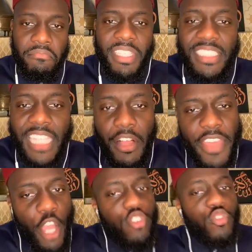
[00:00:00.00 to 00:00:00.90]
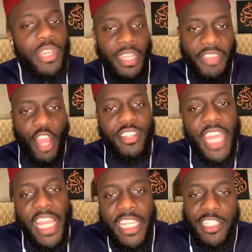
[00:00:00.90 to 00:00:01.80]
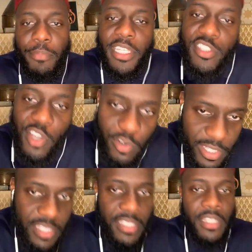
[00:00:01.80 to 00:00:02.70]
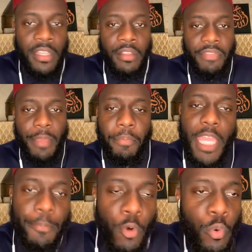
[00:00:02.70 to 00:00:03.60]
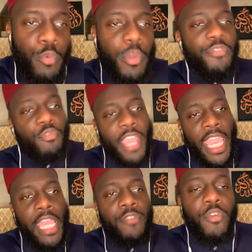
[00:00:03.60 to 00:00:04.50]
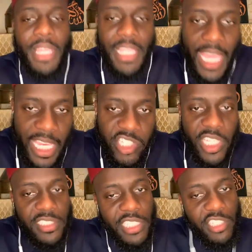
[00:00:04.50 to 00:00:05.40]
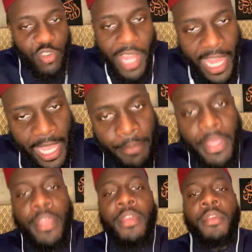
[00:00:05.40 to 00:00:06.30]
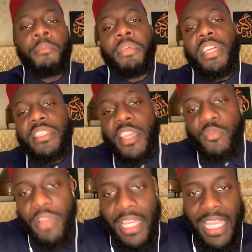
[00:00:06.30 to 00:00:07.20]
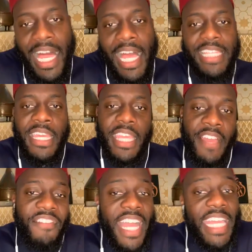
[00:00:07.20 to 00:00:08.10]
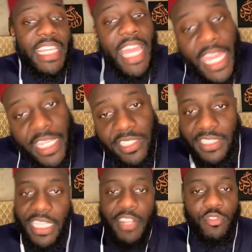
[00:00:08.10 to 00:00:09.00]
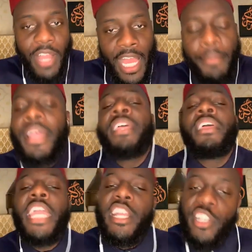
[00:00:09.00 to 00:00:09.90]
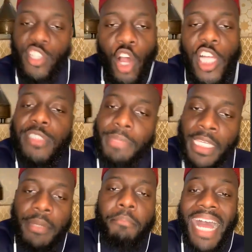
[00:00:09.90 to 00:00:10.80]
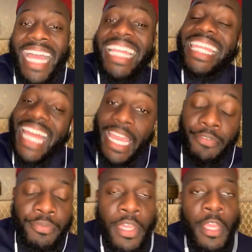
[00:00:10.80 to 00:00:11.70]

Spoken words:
This is how they are treated. They are taken to be deterrents, that people would refrain from engaging in such crime because they realize that if I engage in said crime, it could cost me my life.